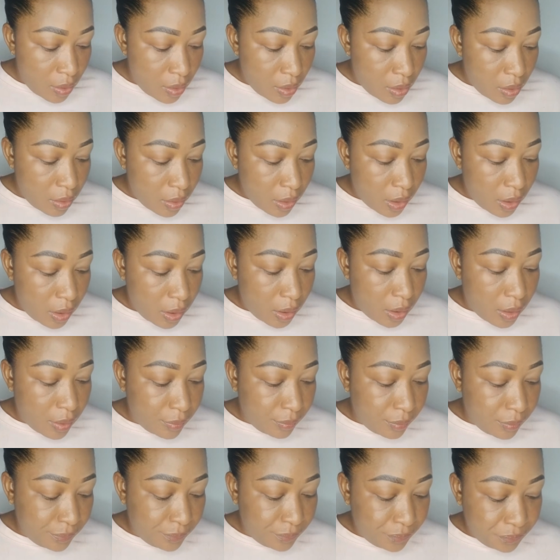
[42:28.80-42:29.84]
Okay,
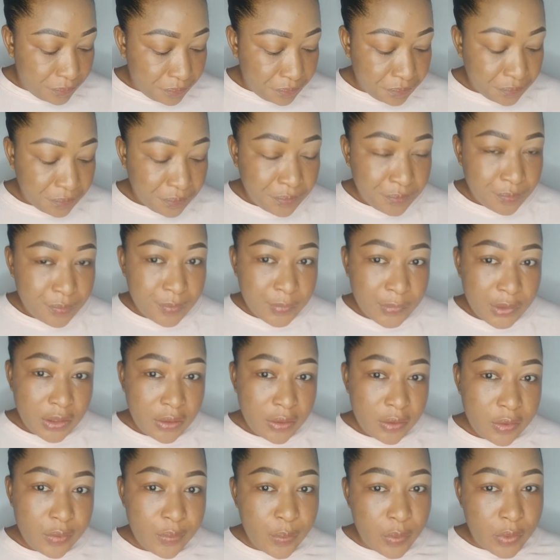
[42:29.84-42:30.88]
at
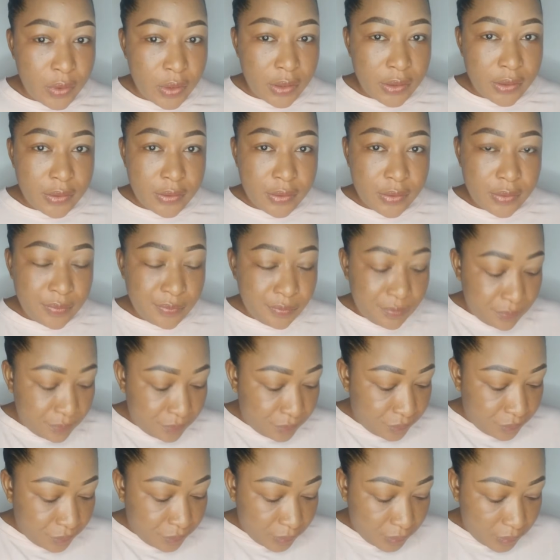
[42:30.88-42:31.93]
this point,
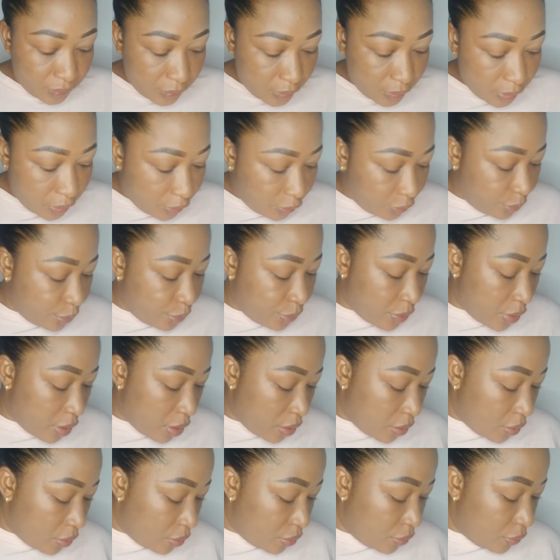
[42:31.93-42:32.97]
this
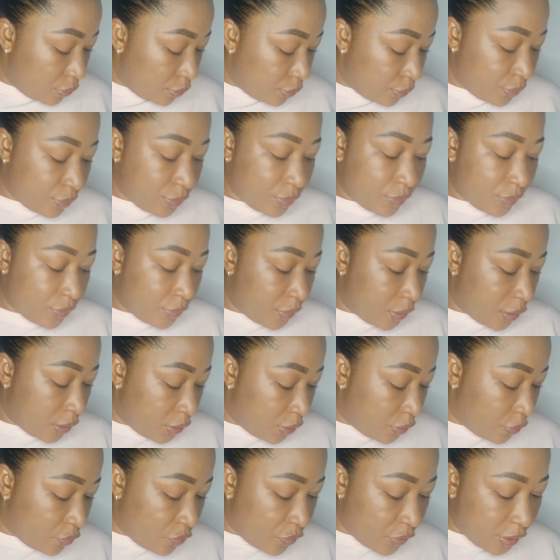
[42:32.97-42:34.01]
brow
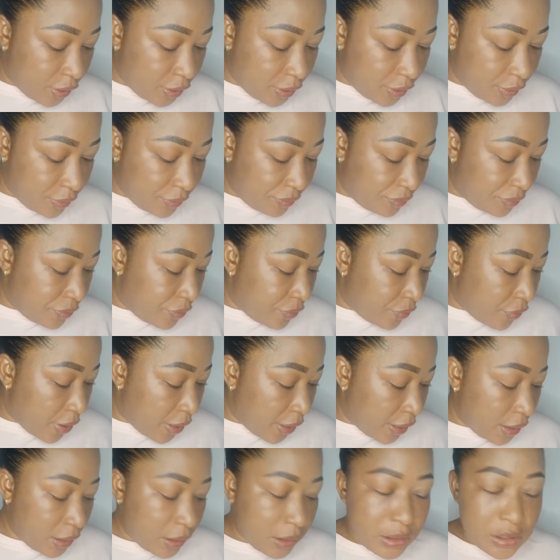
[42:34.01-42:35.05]
is ready,
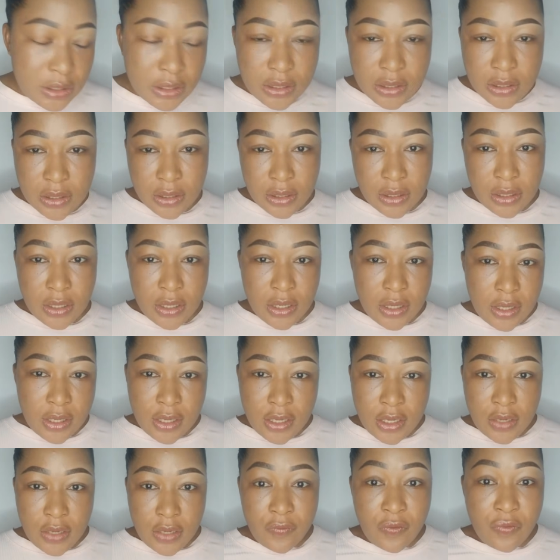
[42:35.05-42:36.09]
right?
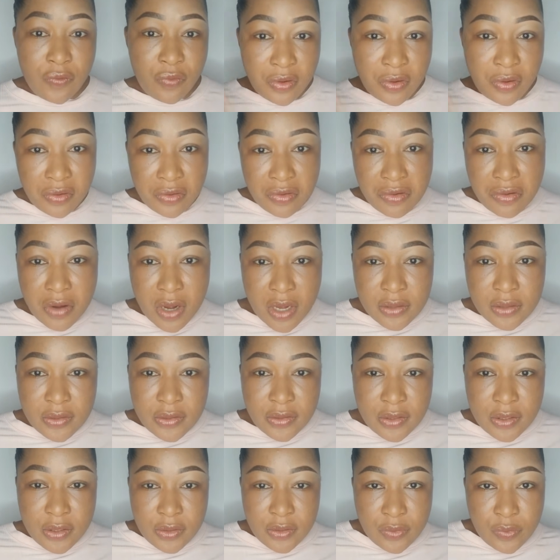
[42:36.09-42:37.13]
If you want to go out
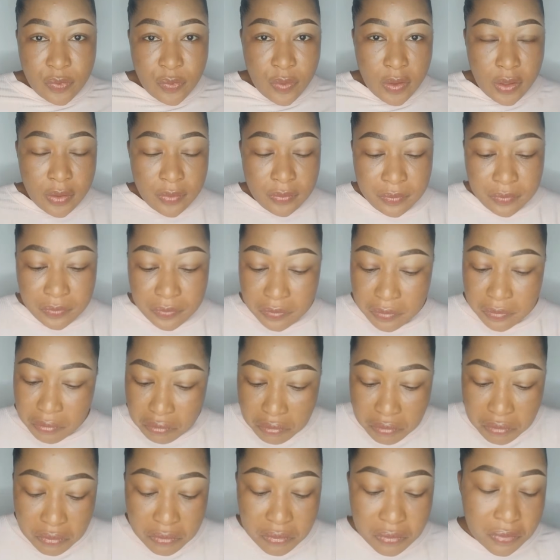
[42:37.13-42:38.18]
this way,
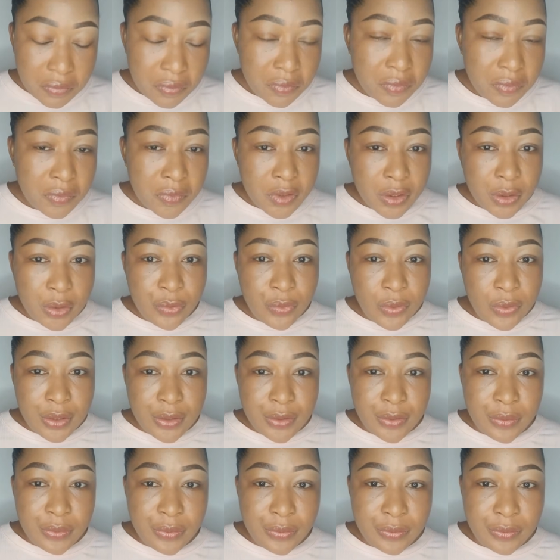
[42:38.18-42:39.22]
you are
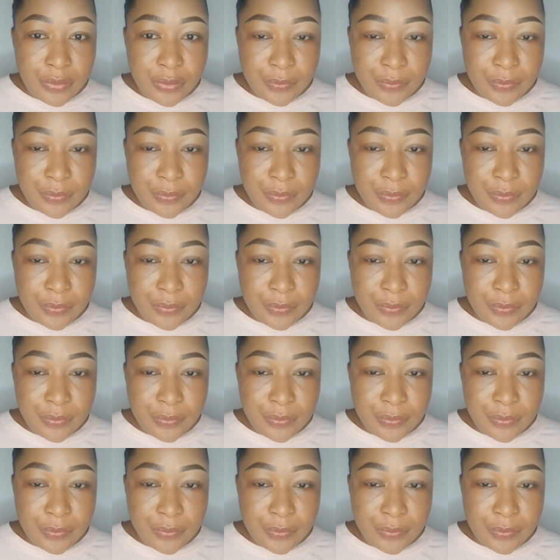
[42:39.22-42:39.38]
good.